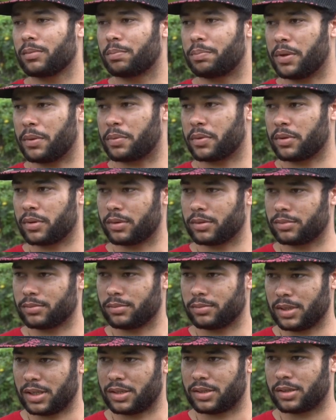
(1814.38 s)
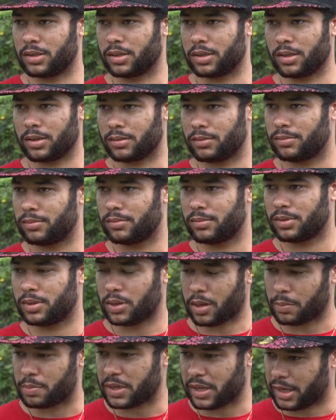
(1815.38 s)
people need to
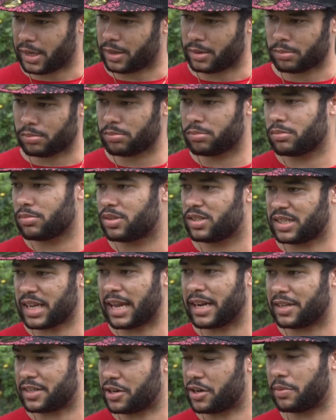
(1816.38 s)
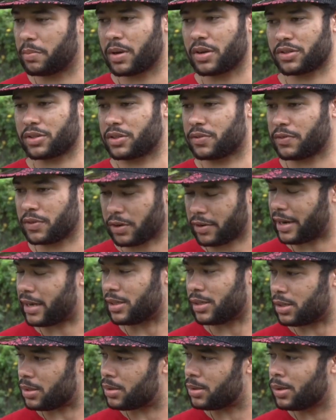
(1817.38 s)
stop taking sanitary measures for
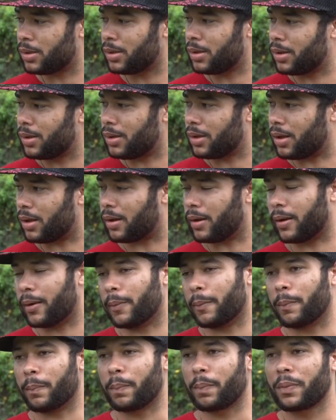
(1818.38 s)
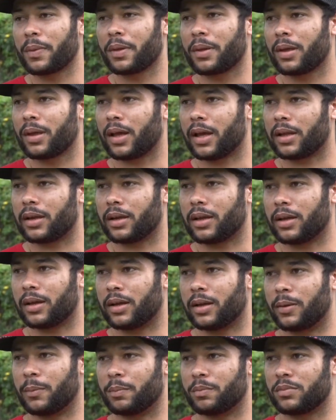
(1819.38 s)
granted. Yeah. Um, and
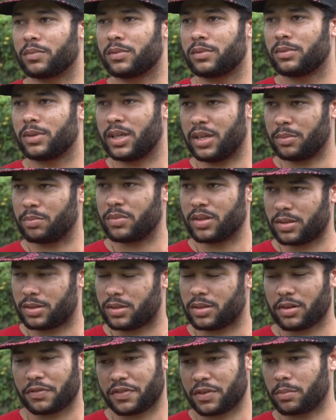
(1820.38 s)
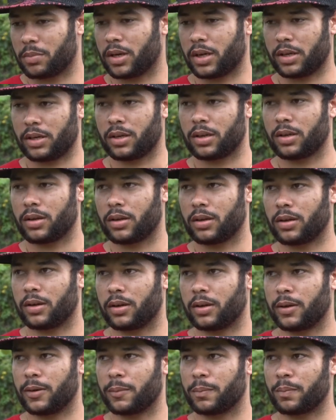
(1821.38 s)
um, keep this stuff in mind. Yeah.
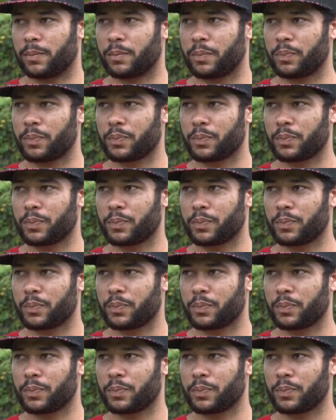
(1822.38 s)
Um,